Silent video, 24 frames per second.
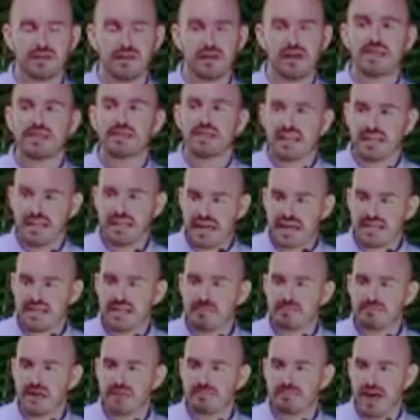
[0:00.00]
the
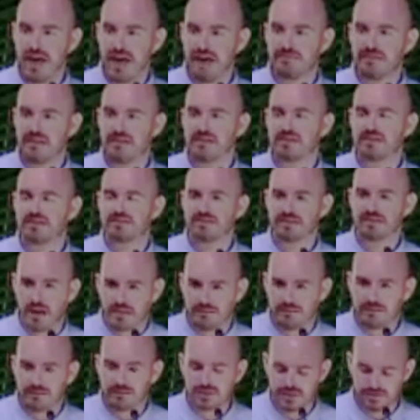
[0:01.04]
kingdom of heaven
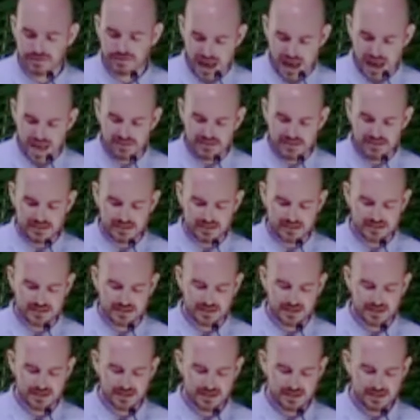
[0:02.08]
suffers
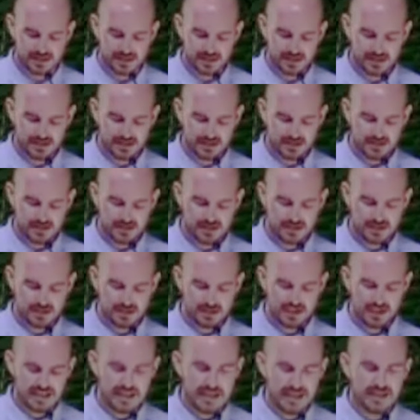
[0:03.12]
violence,
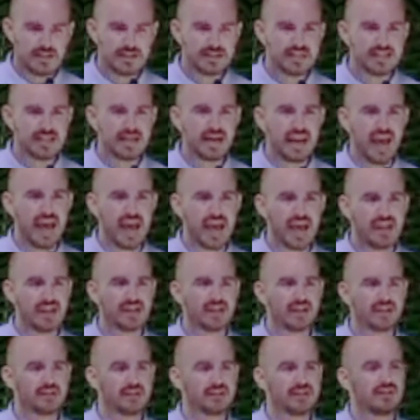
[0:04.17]
even today,
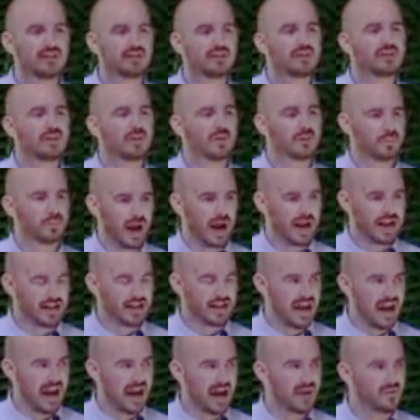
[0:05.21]
right
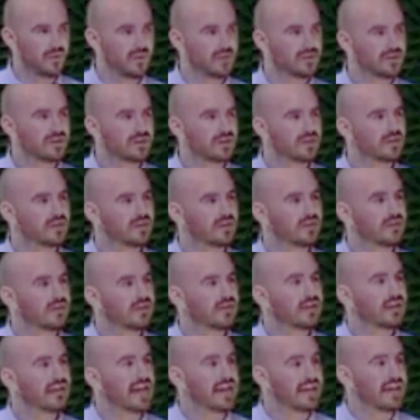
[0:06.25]
now,
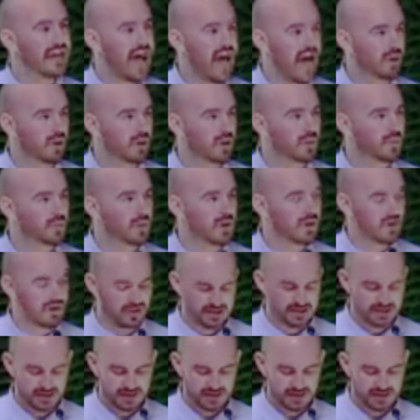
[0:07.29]
in our world.